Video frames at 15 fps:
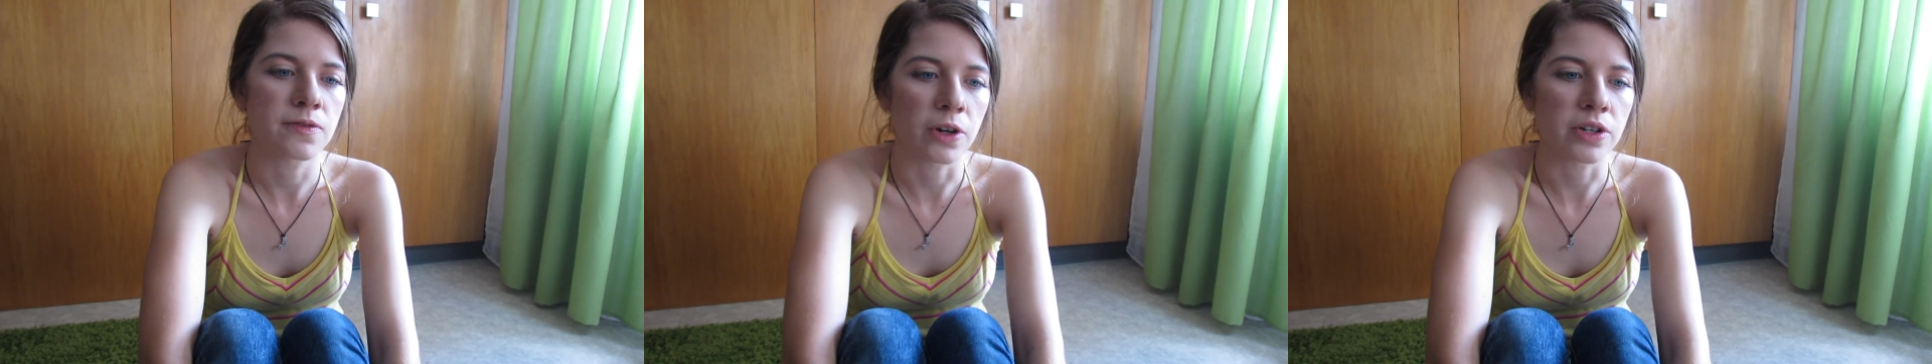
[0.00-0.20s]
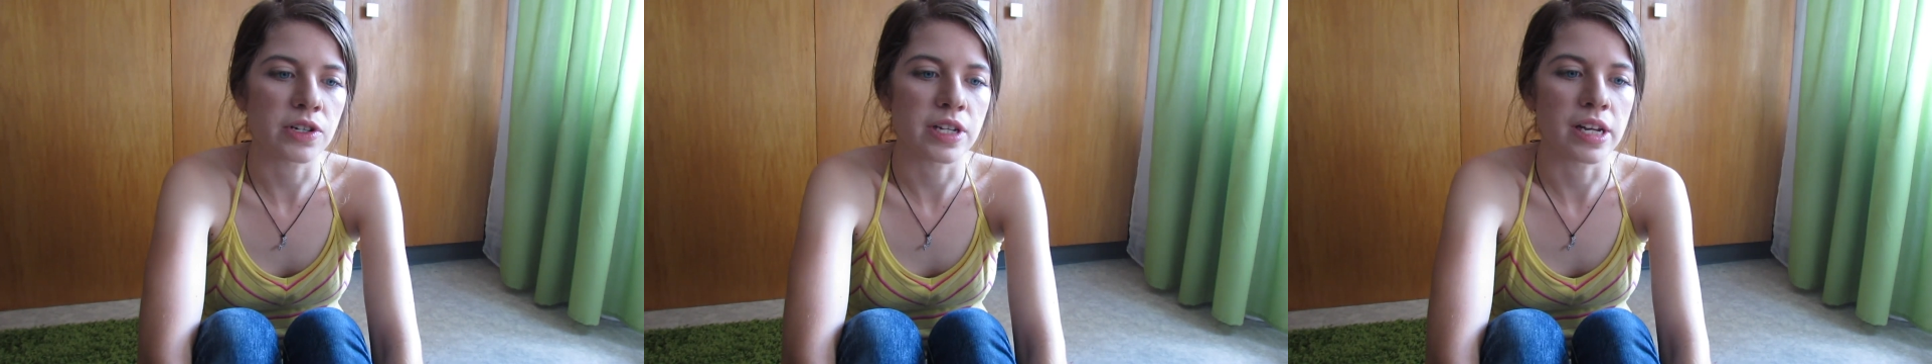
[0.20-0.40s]

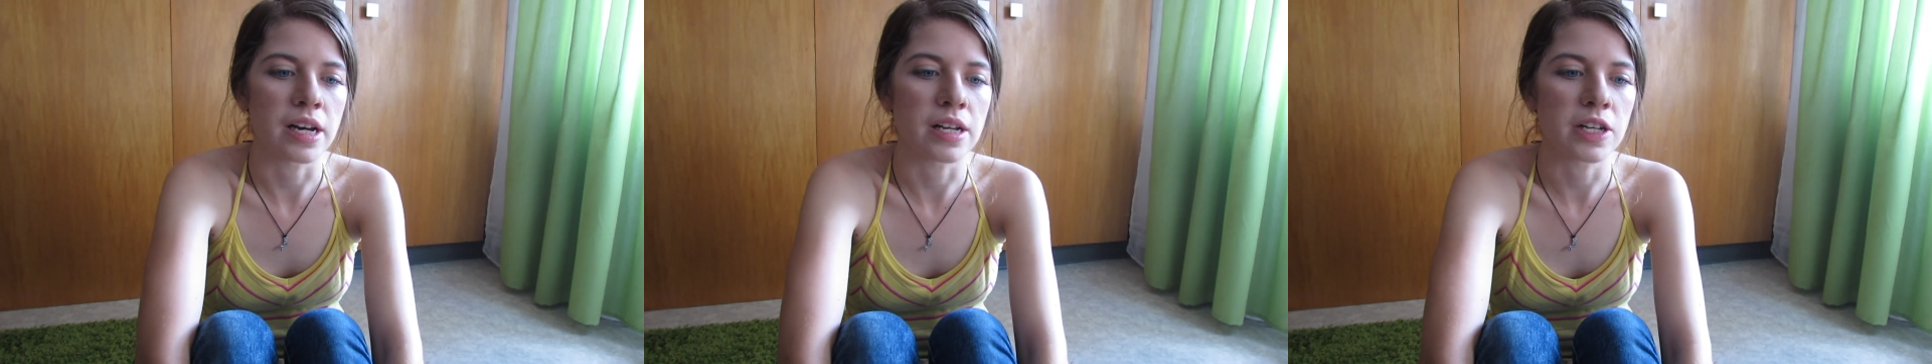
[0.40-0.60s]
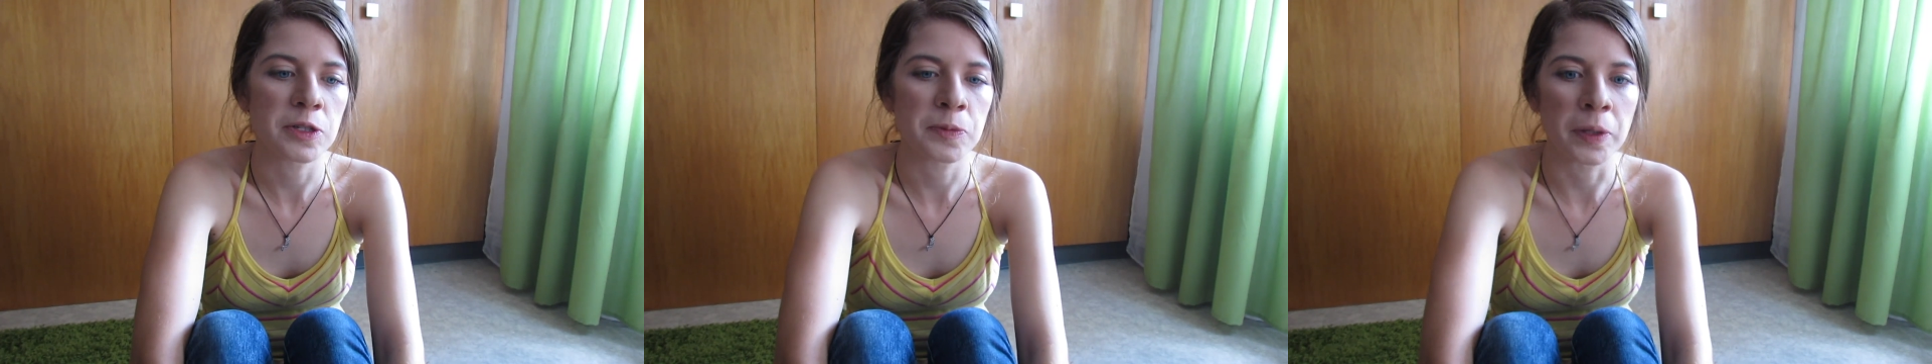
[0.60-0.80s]

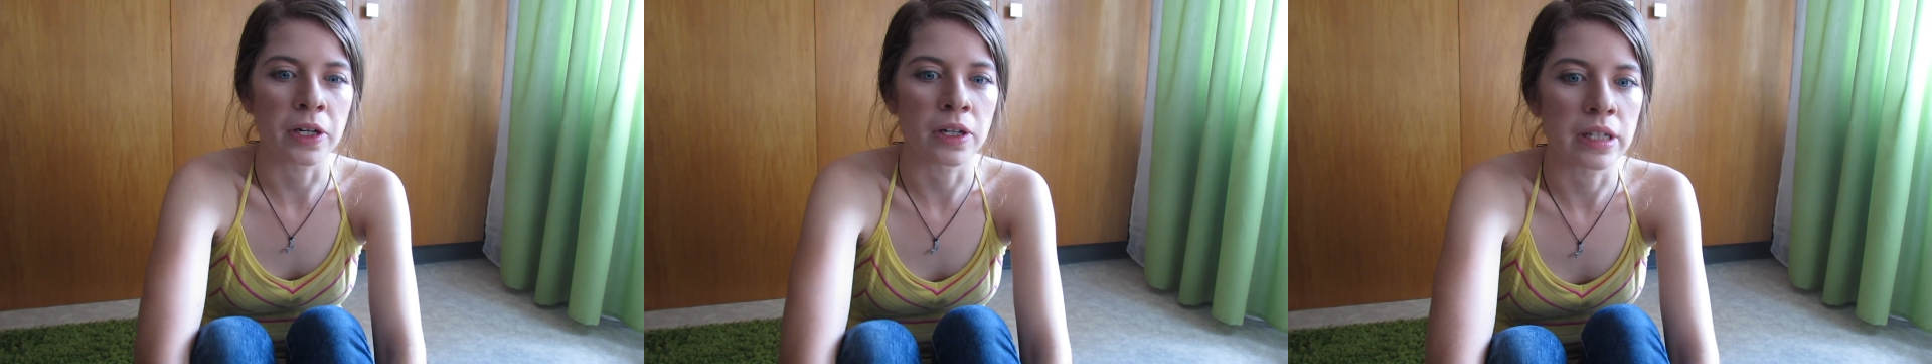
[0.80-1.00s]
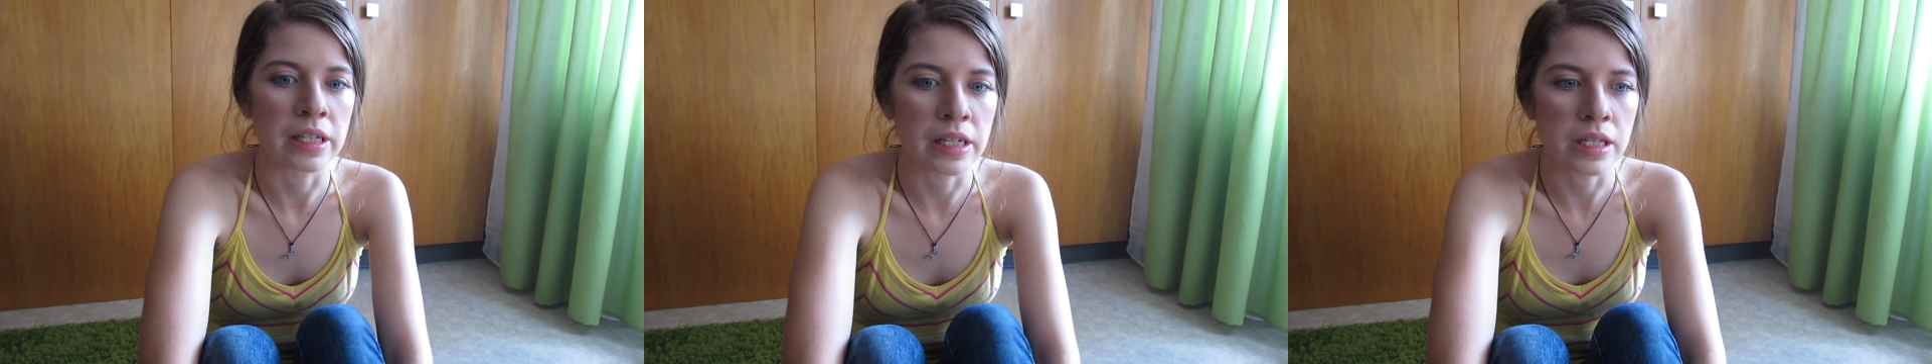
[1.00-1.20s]
firsthand
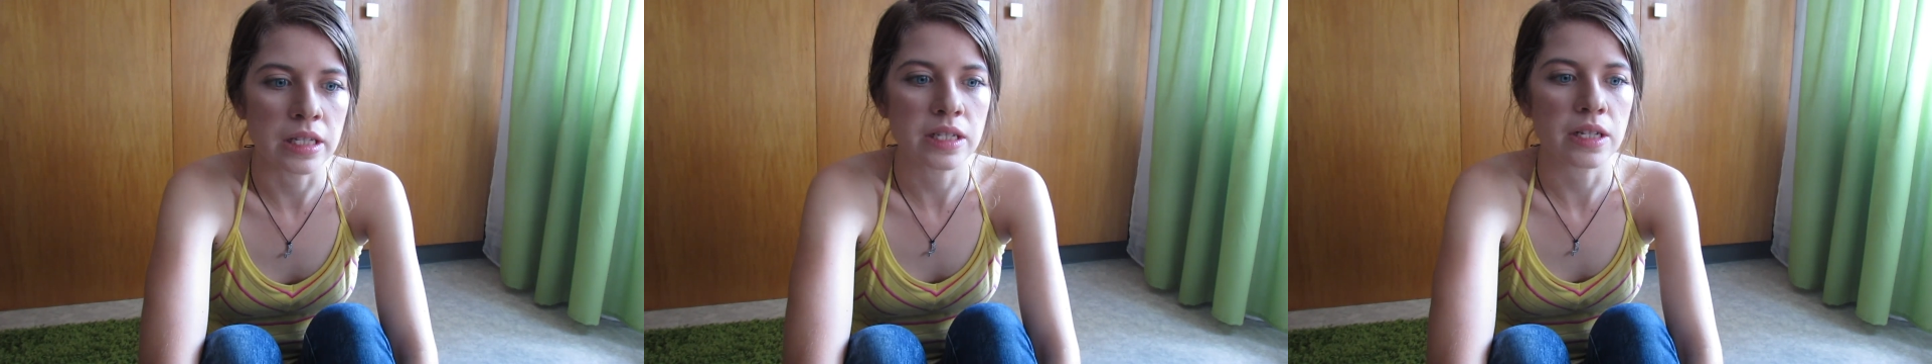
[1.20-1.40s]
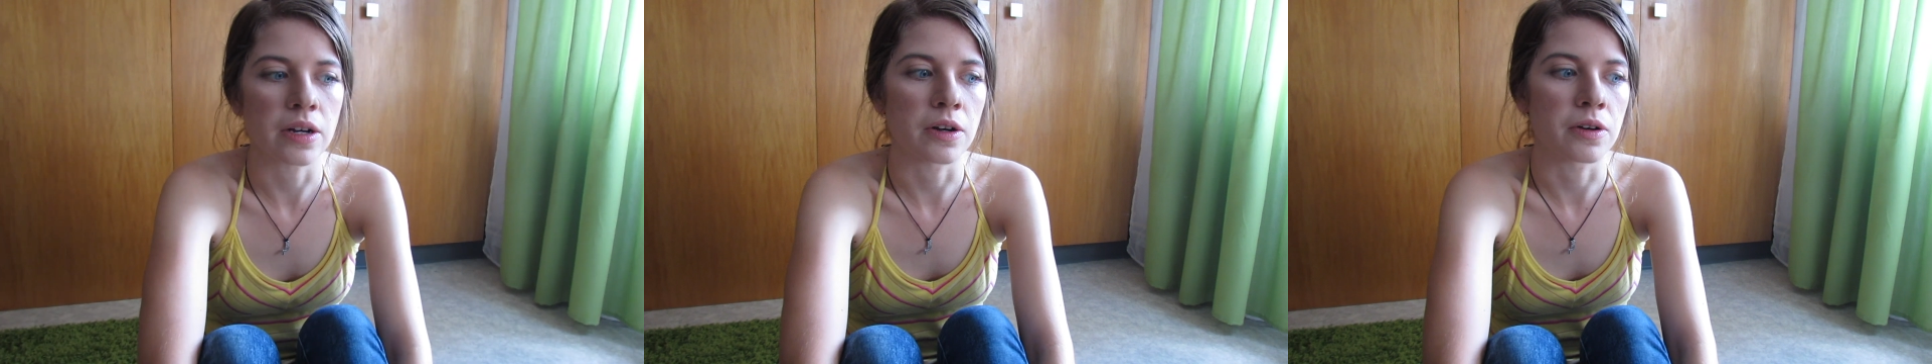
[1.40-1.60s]

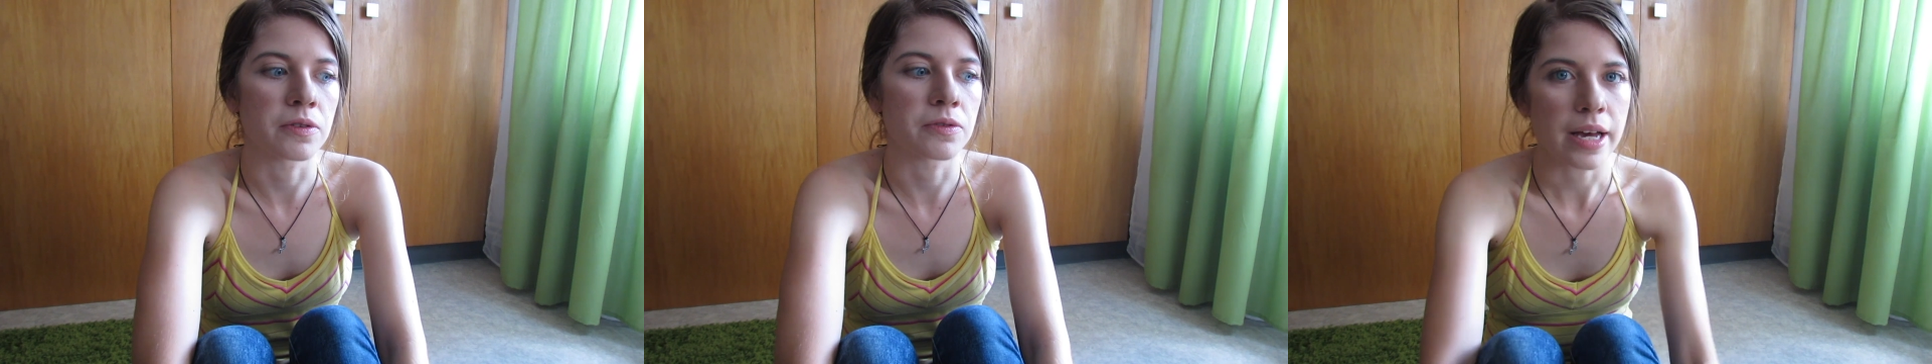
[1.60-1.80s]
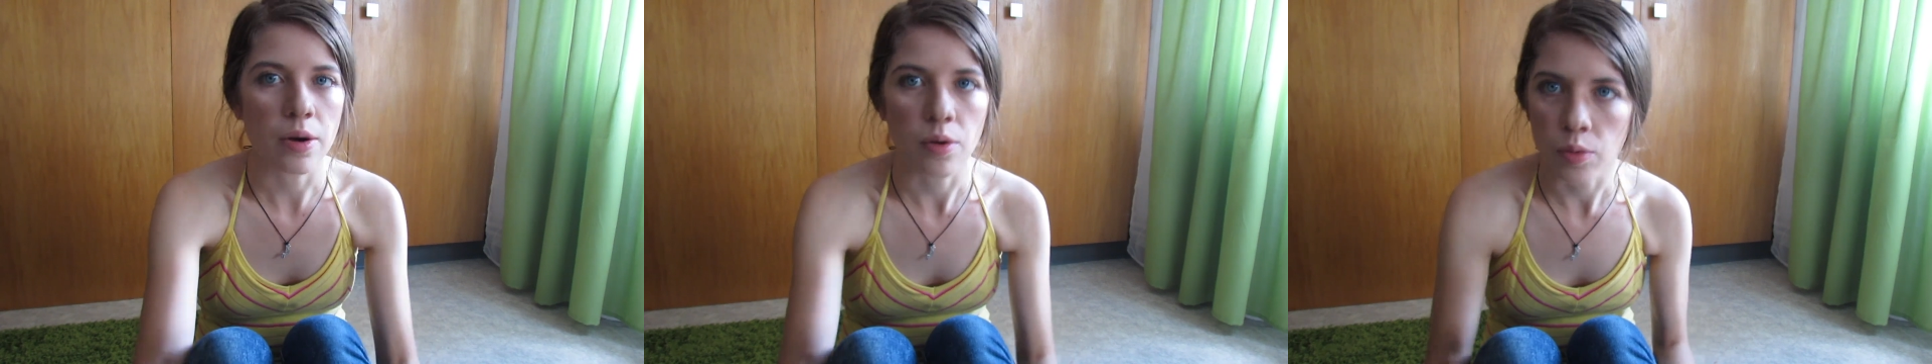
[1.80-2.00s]
experience of
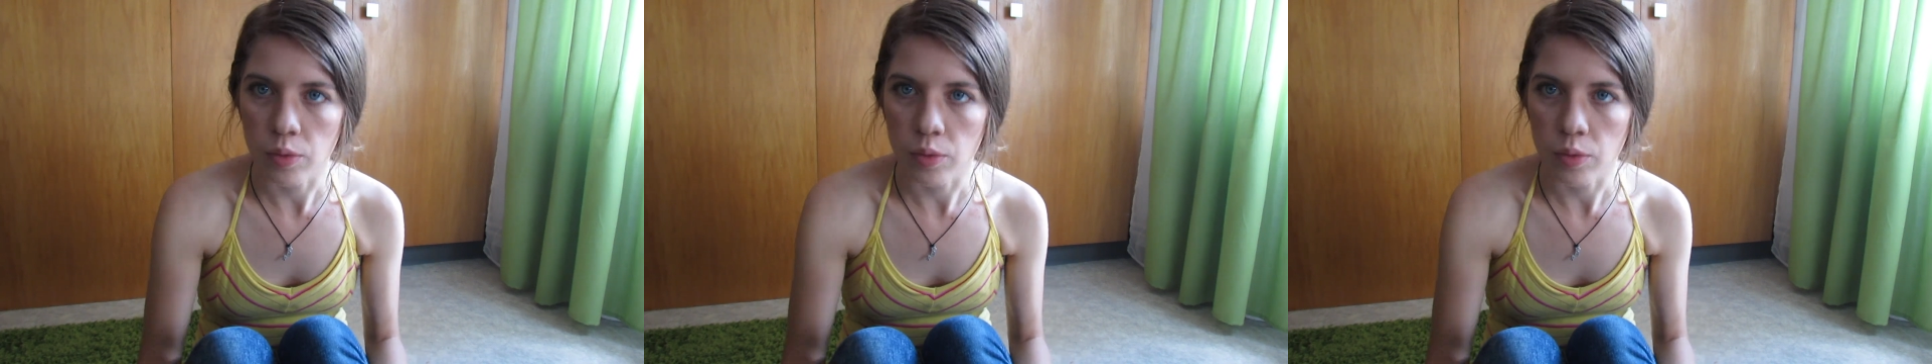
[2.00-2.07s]
like